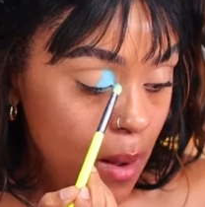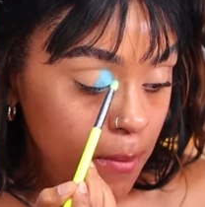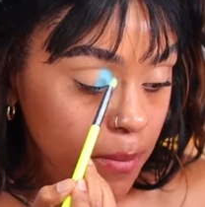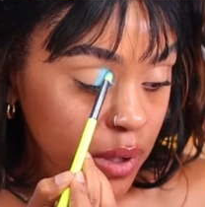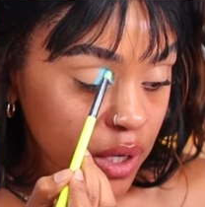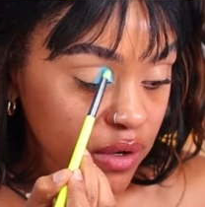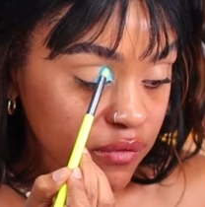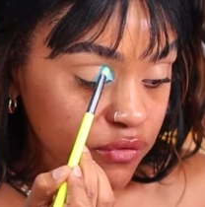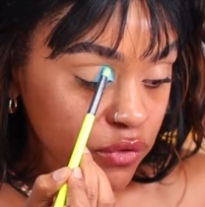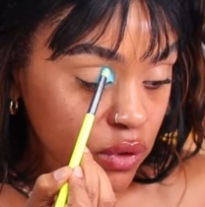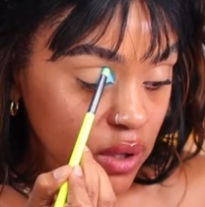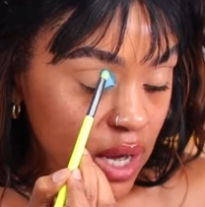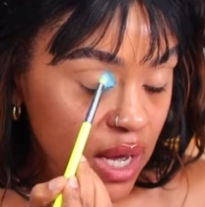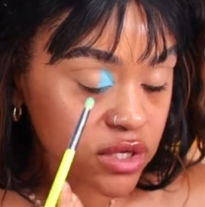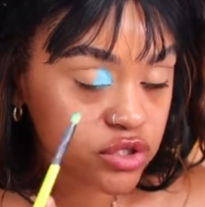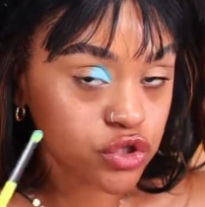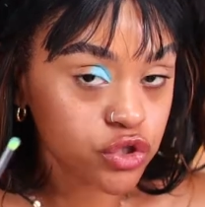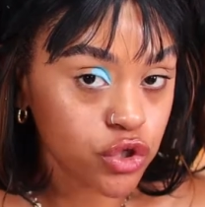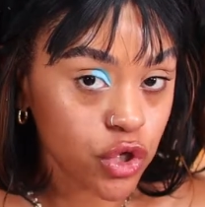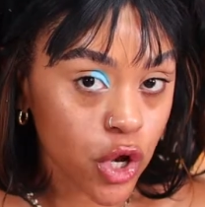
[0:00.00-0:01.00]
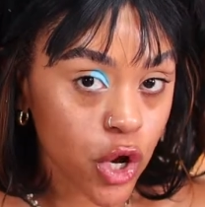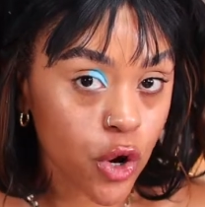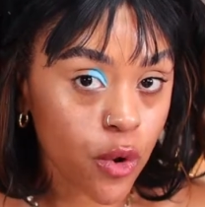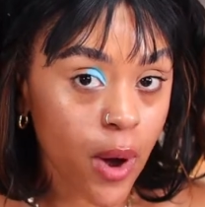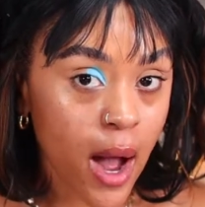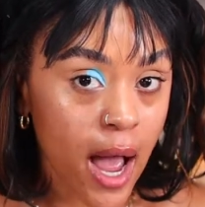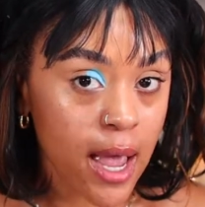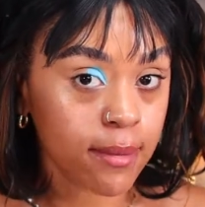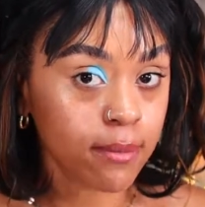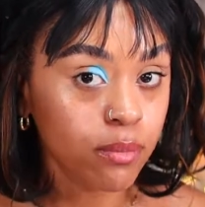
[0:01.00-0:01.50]
But if you guys know,
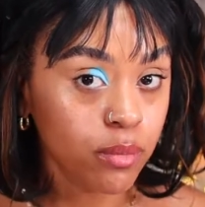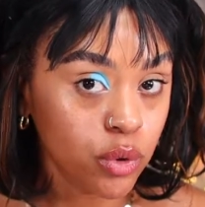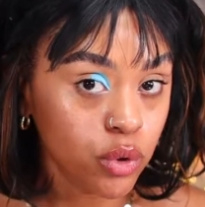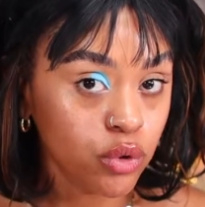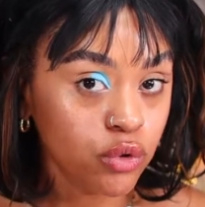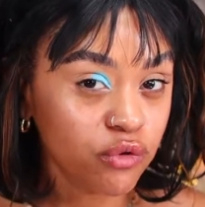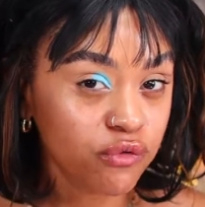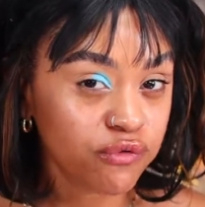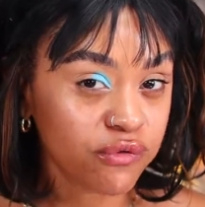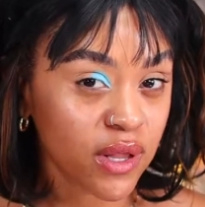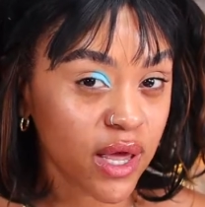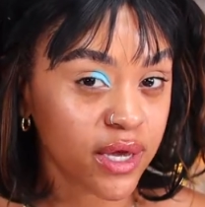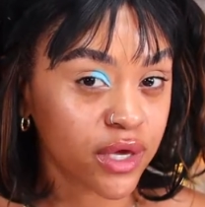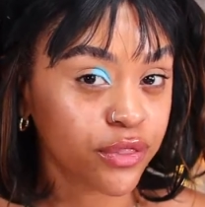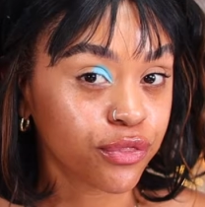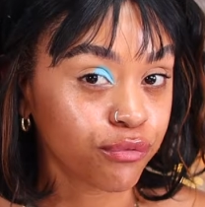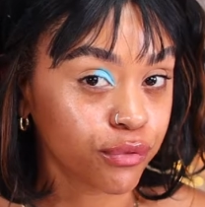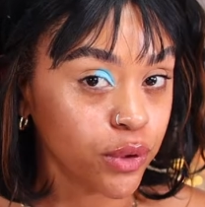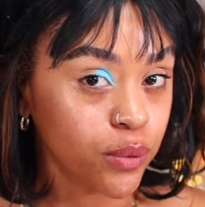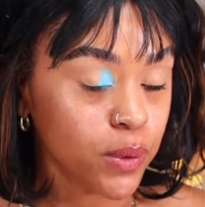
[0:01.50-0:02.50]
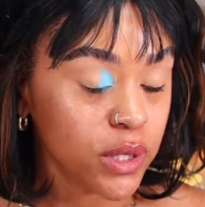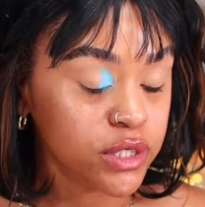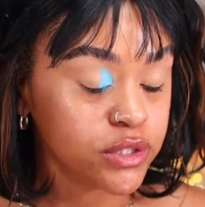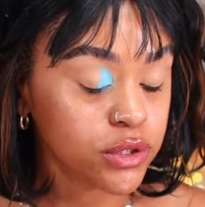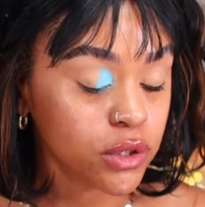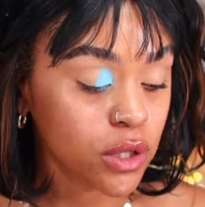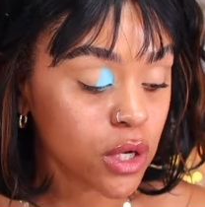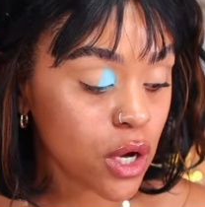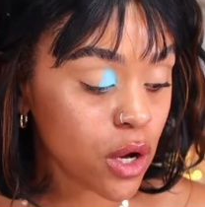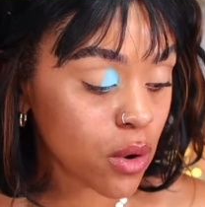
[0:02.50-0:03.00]
I moved like 3 weeks
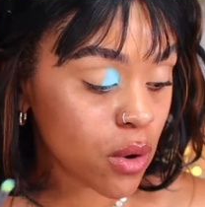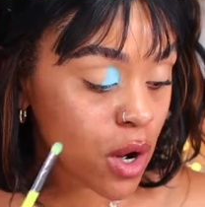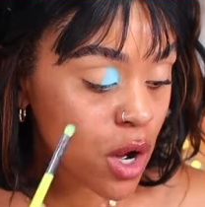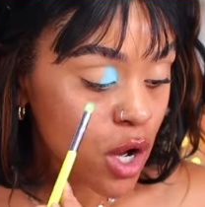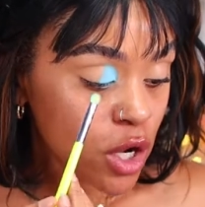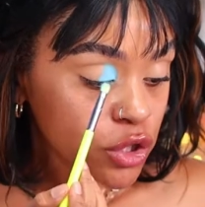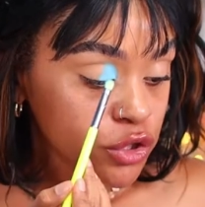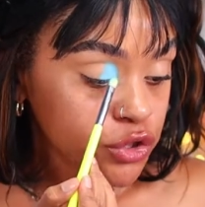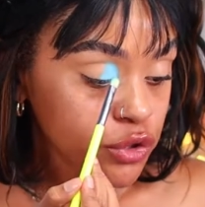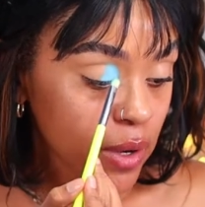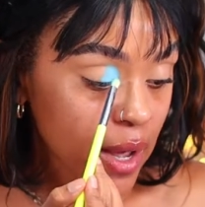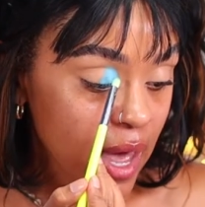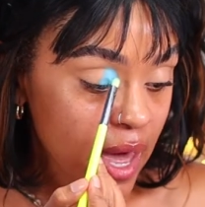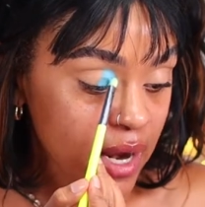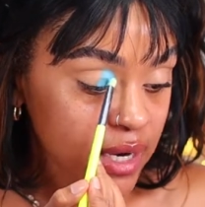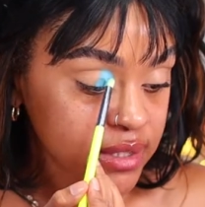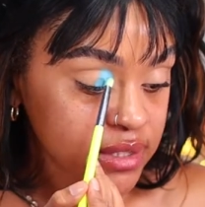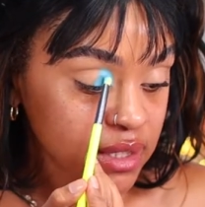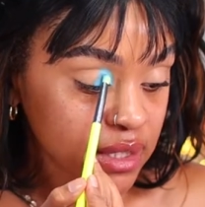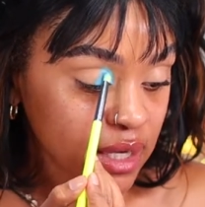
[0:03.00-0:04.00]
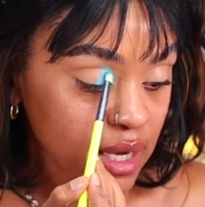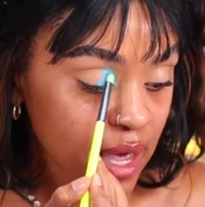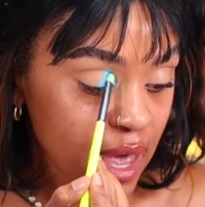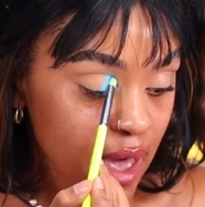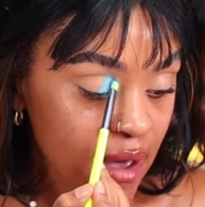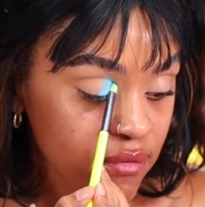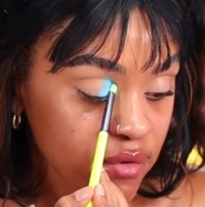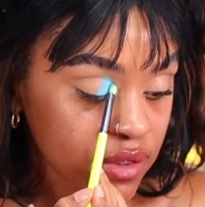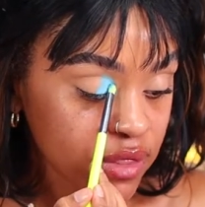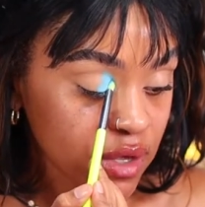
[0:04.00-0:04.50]
ago, so I had to get
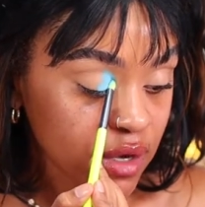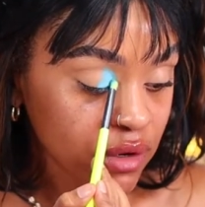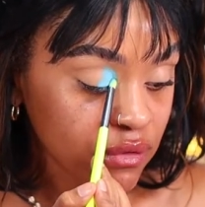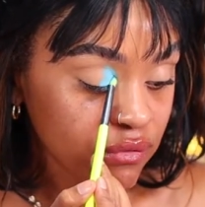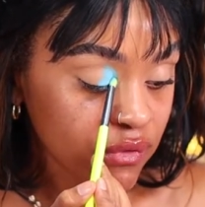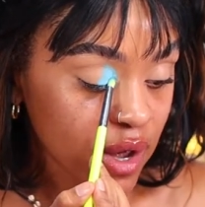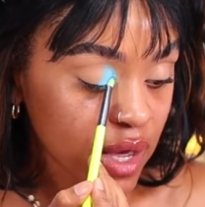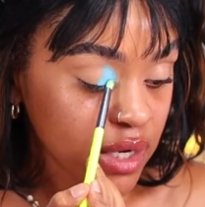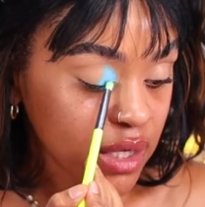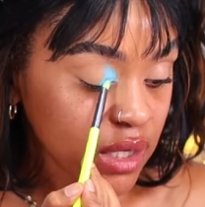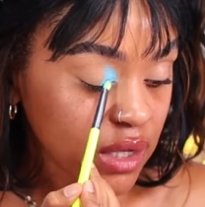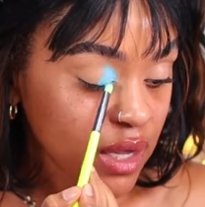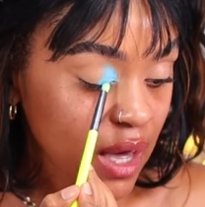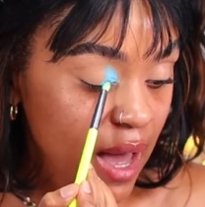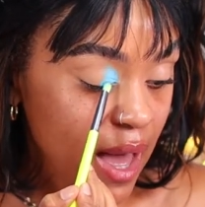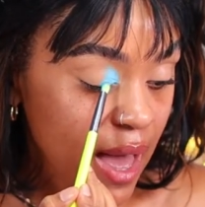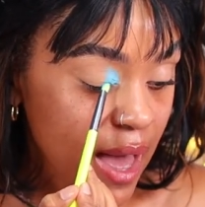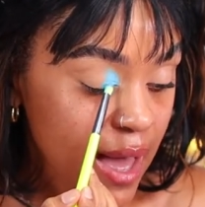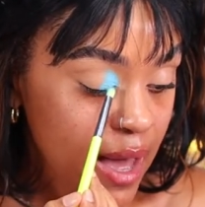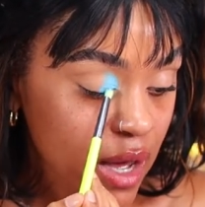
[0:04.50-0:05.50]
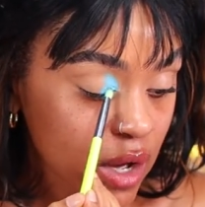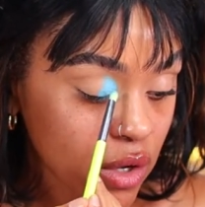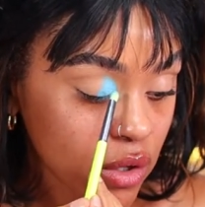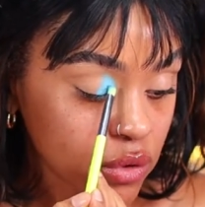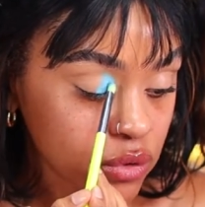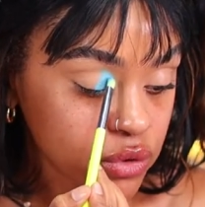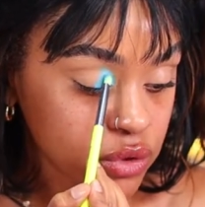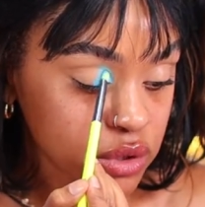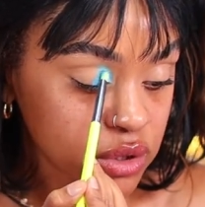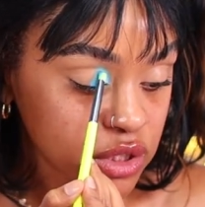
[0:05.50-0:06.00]
everything ready, the
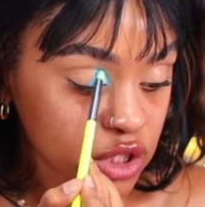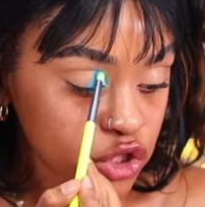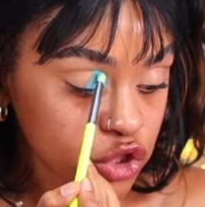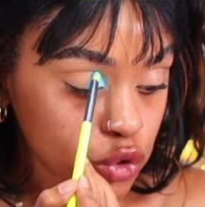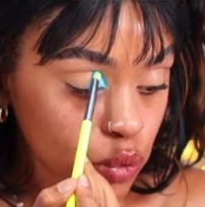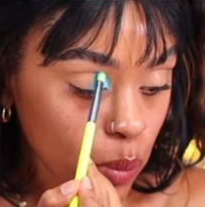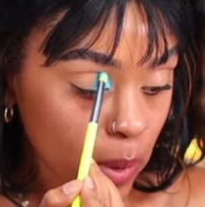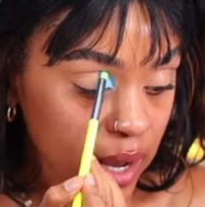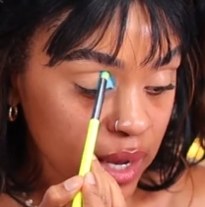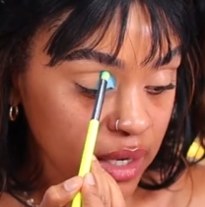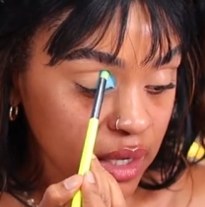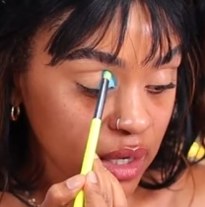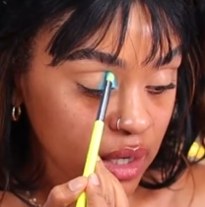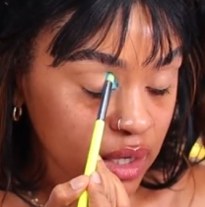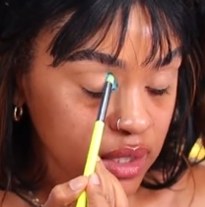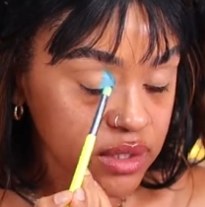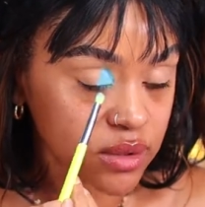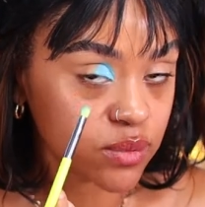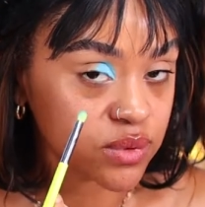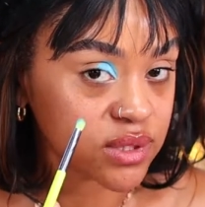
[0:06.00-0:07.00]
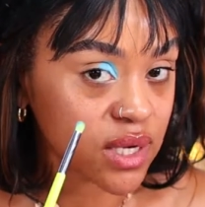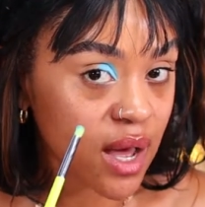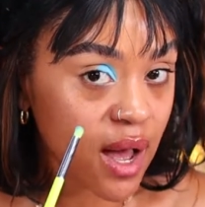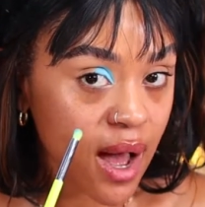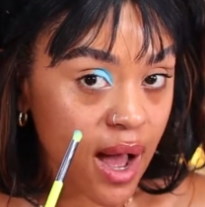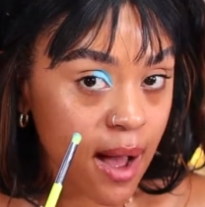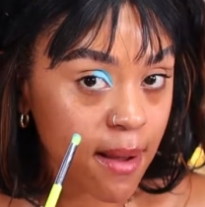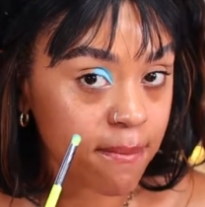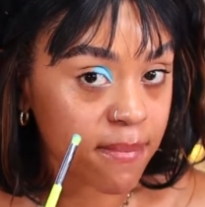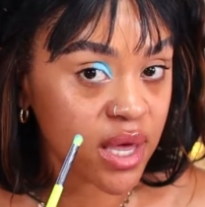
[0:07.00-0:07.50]
house situated, because it was a
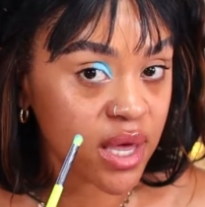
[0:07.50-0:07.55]
hot